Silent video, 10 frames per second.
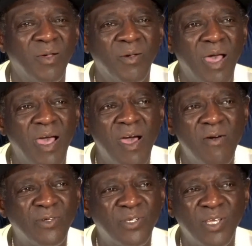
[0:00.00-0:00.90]
I
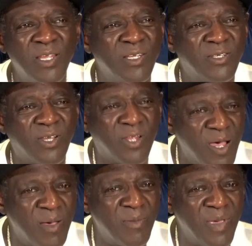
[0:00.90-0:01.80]
was in this
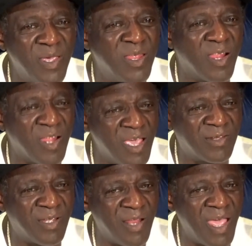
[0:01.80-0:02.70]
club in
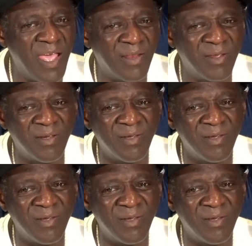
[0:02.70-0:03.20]
Atlanta, and I had to